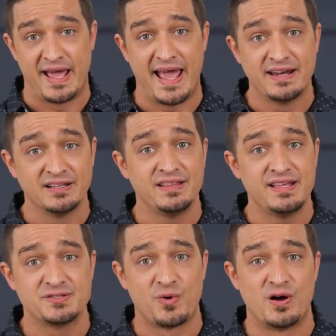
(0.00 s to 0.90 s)
handling
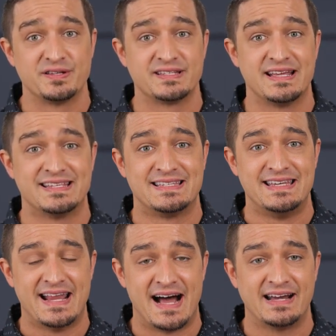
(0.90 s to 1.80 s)
these walls is
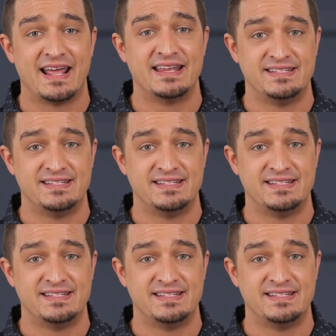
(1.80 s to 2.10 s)
not a